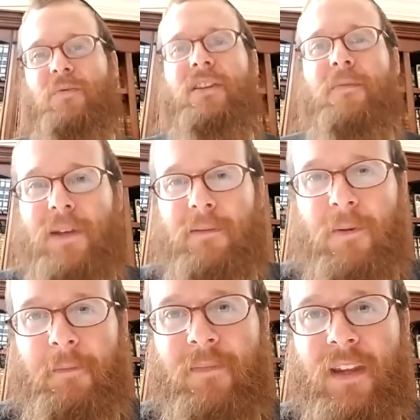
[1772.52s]
with the people,
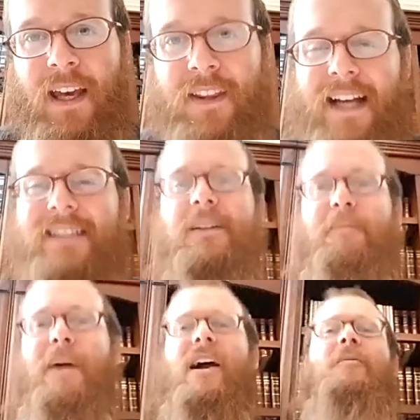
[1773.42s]
and that's the
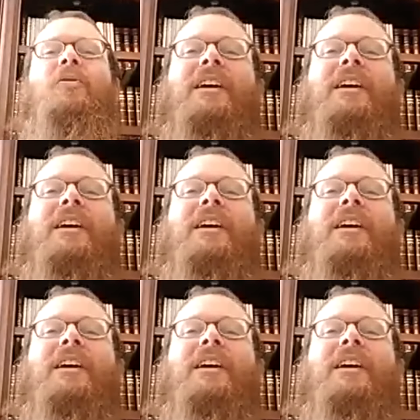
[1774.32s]
parable